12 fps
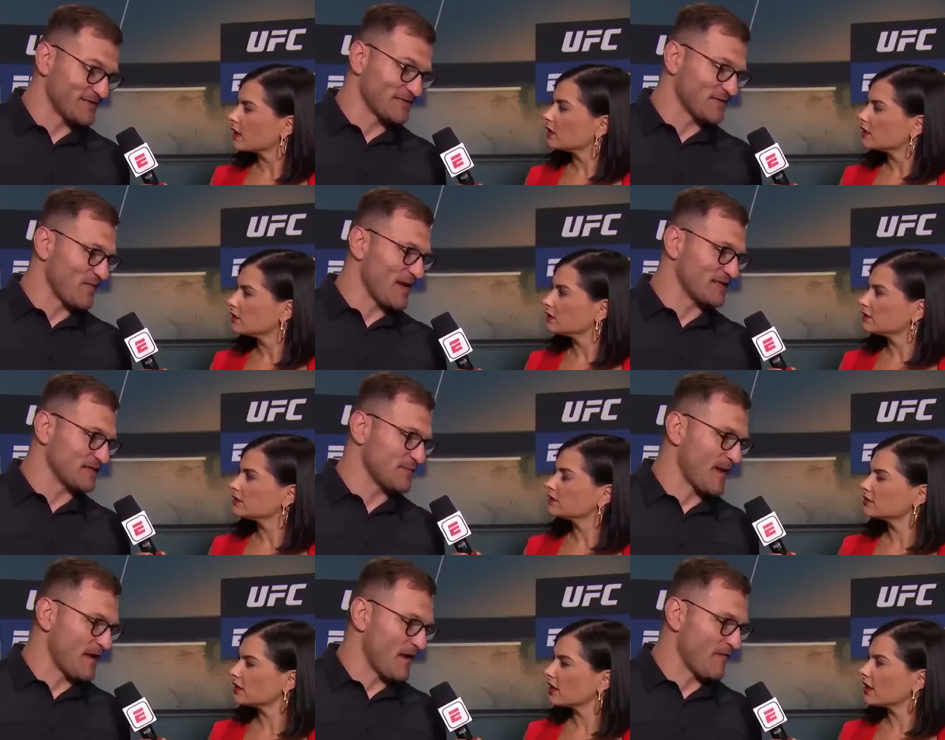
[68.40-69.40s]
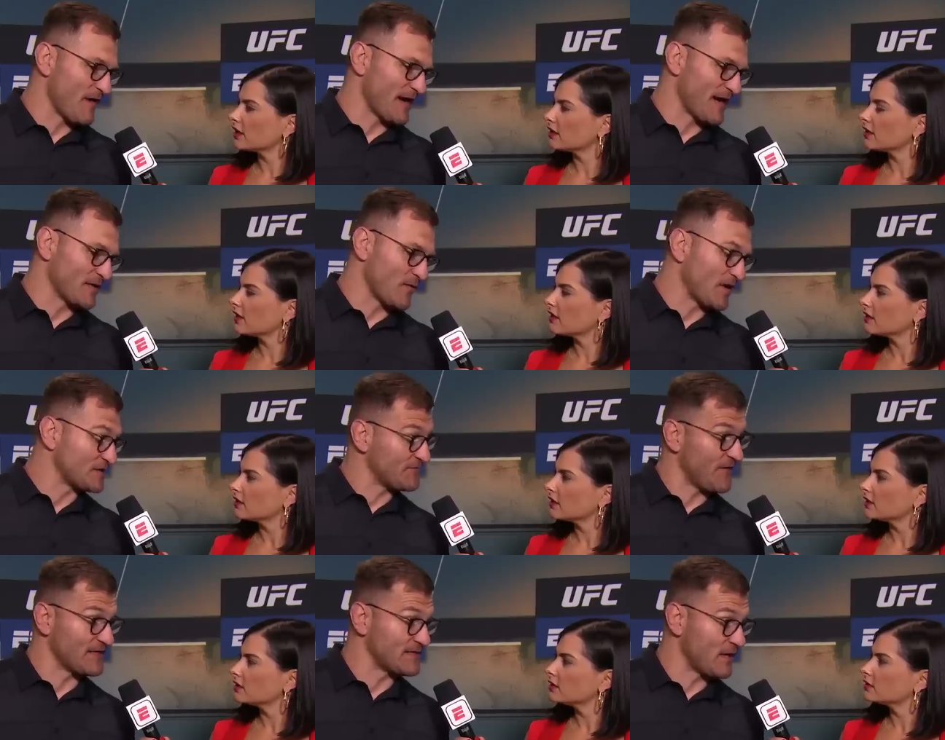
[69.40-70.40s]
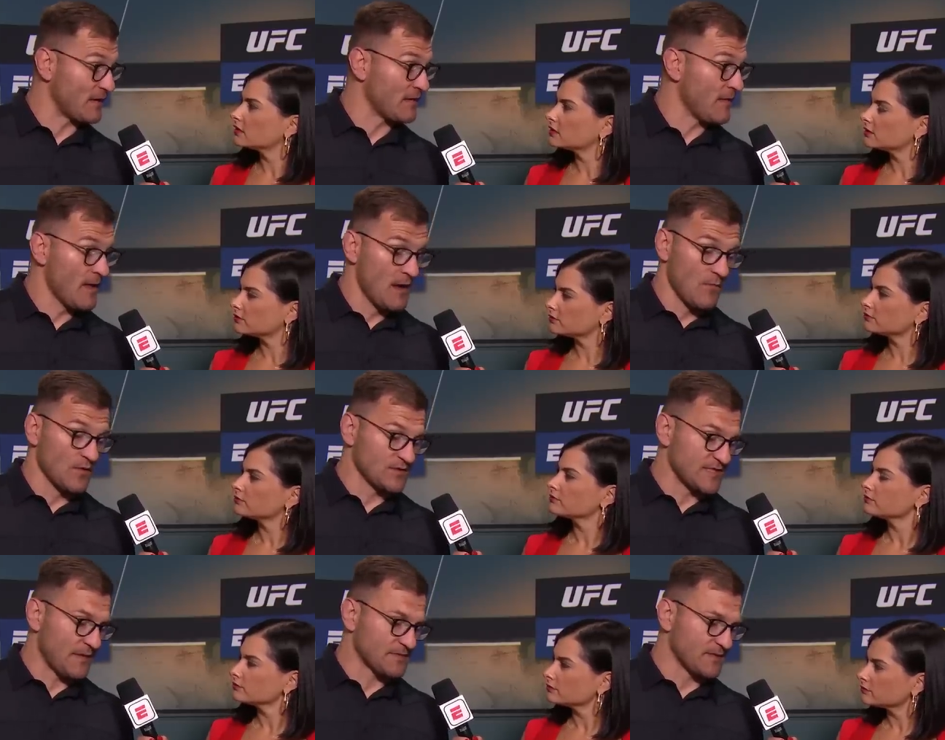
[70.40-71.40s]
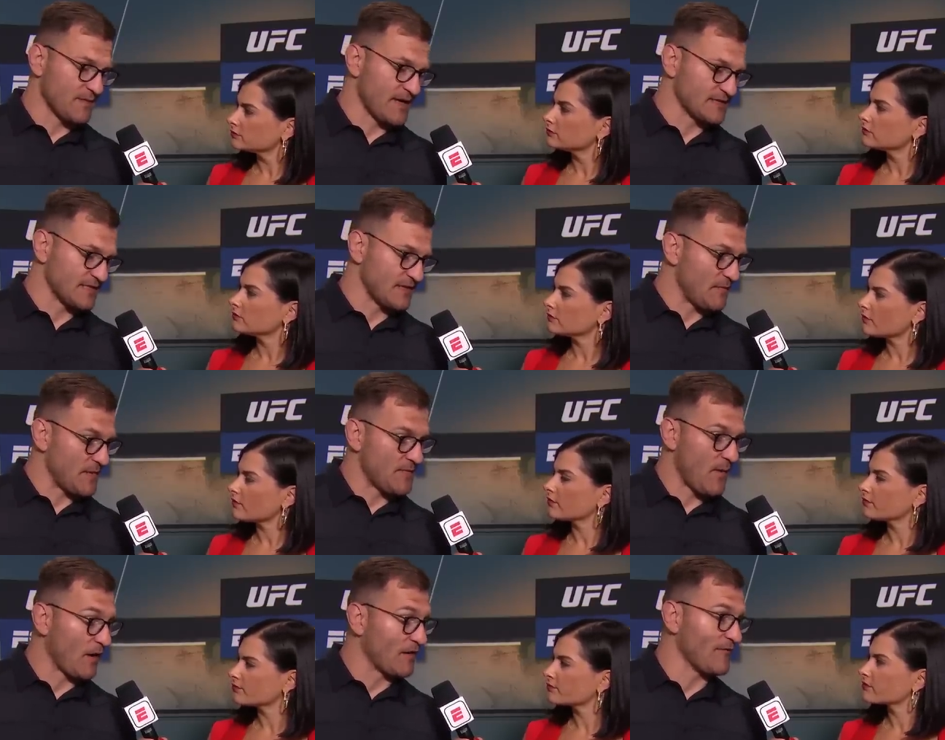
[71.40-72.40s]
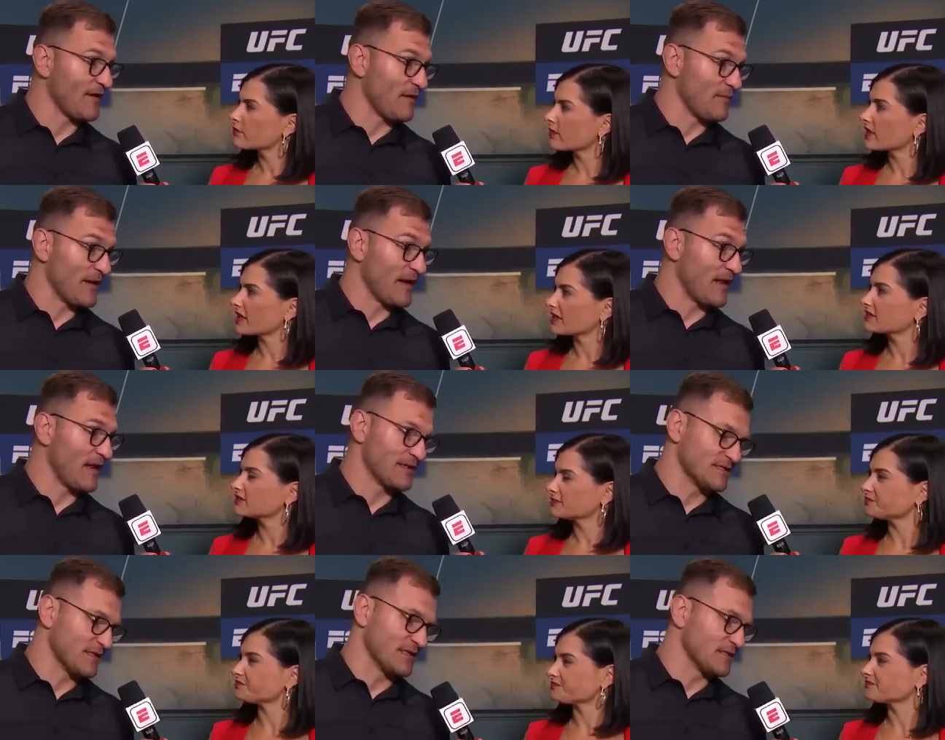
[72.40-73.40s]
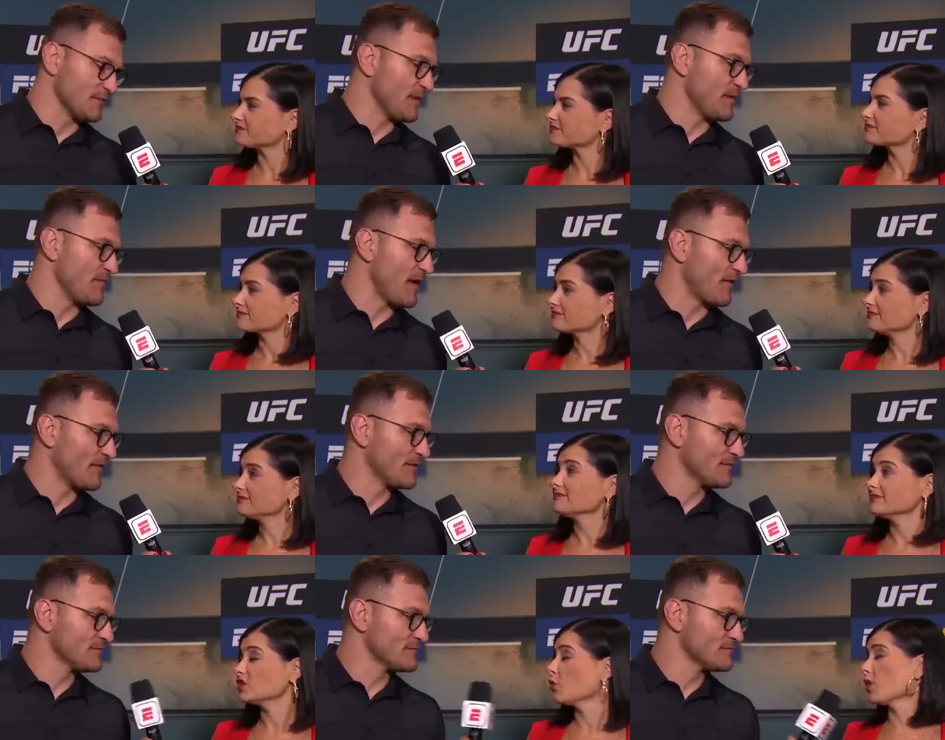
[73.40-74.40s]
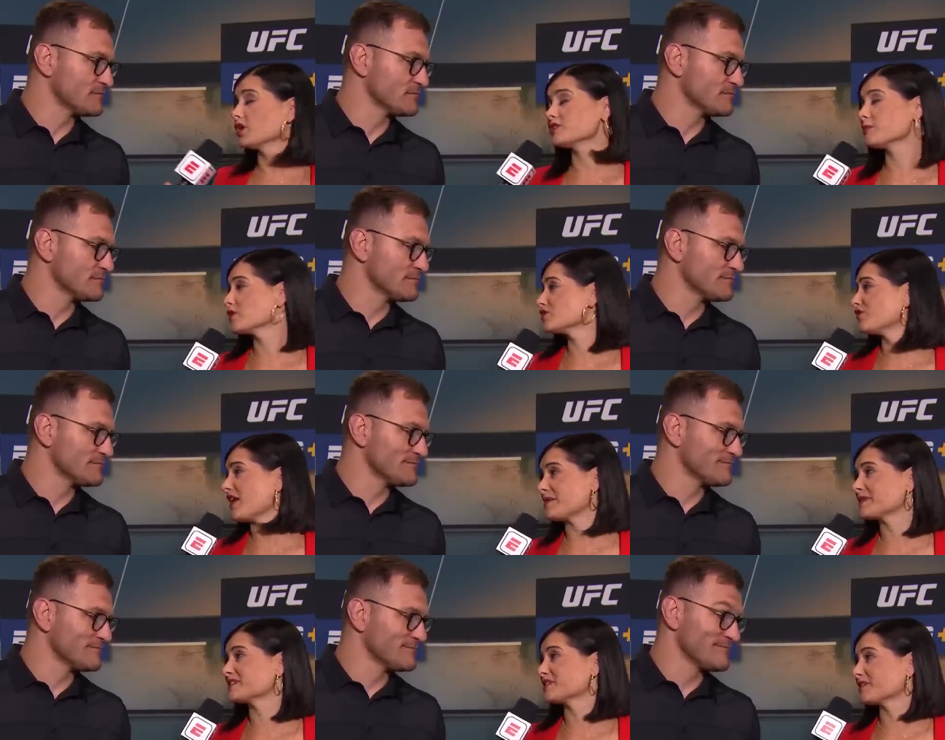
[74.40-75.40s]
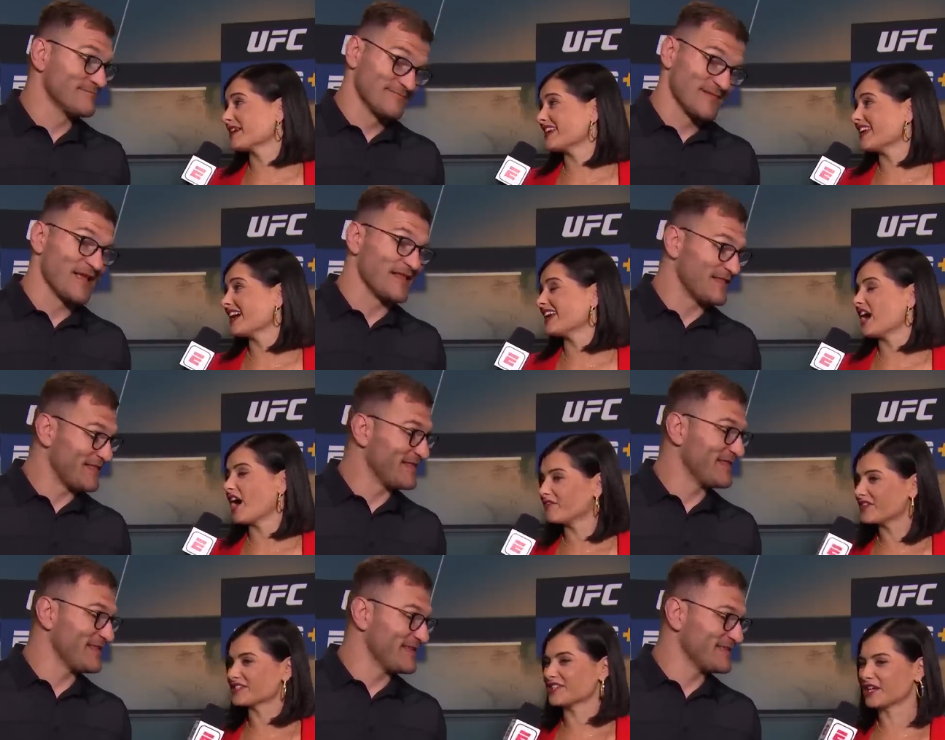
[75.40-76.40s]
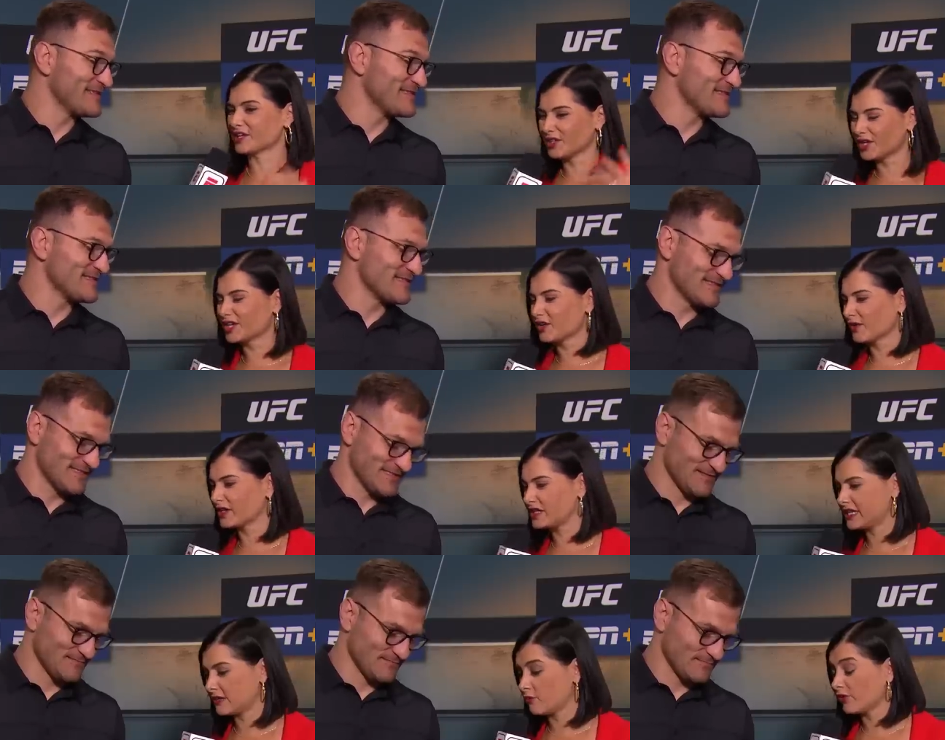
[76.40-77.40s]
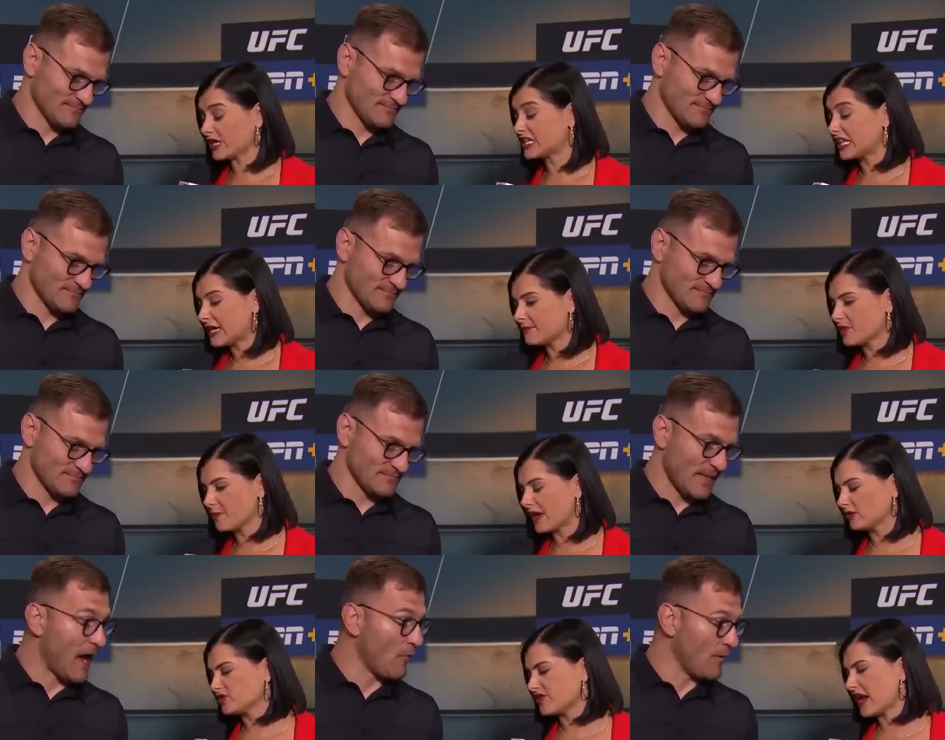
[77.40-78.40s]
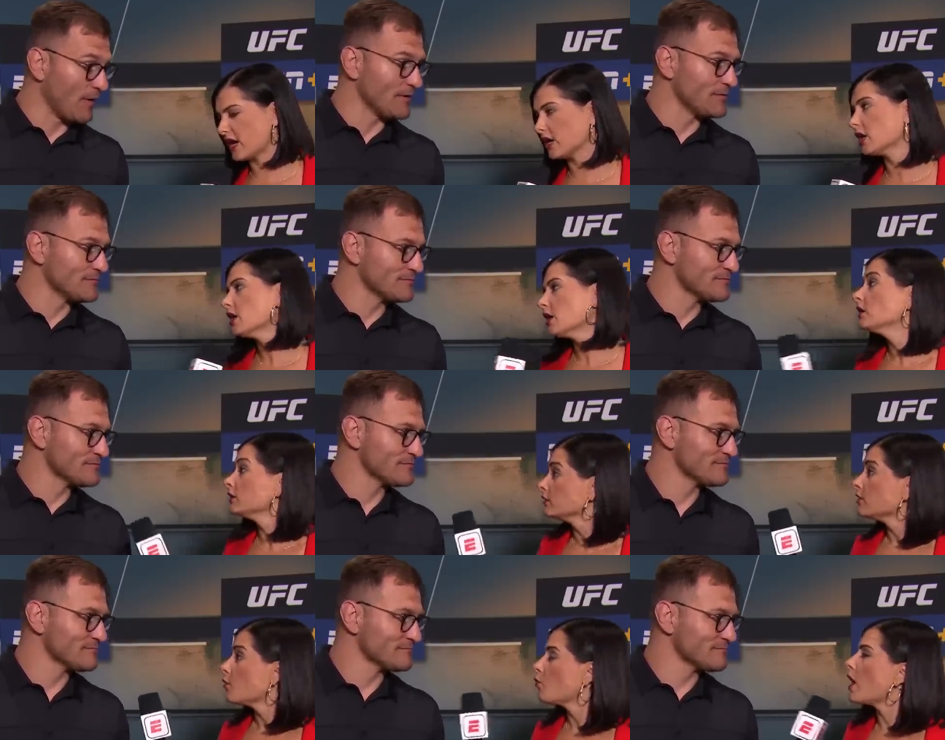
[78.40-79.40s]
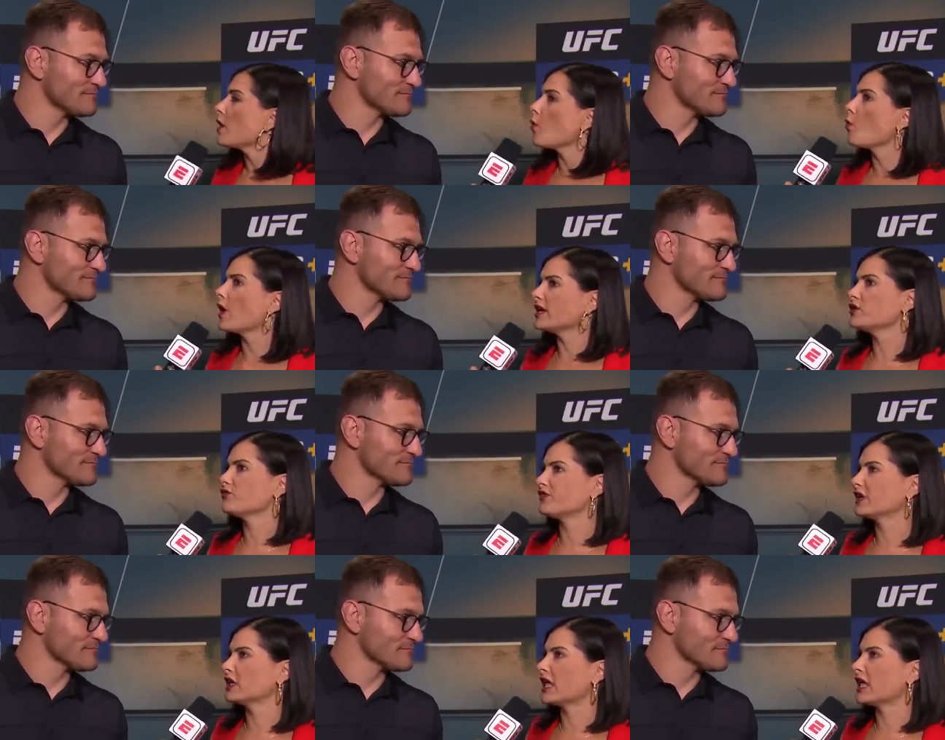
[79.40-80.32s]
Speaker 1: just an amazing spot. You know, I, I got to watch the fights there, which is absolutely amazing. And then be part of it and be in it, it's even better. The
Speaker 2: world's most famous arena, and obviously you're looking to reclaim, reclaim the belt I there. Will. What What do you feel